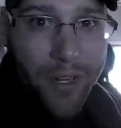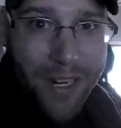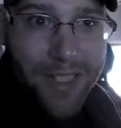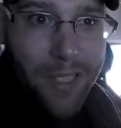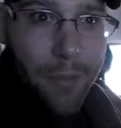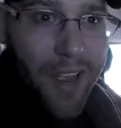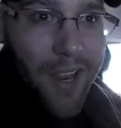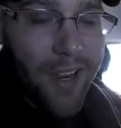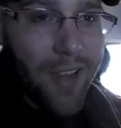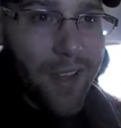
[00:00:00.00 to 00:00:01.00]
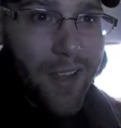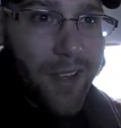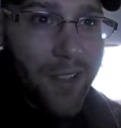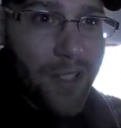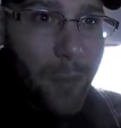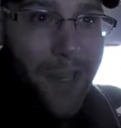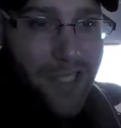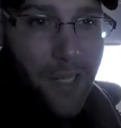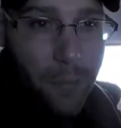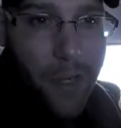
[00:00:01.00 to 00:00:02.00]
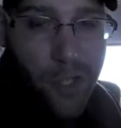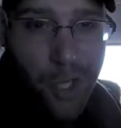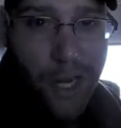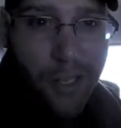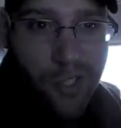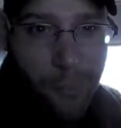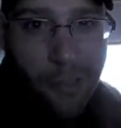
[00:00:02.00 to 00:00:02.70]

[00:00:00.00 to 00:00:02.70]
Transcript: when I did my domestic beer challenge and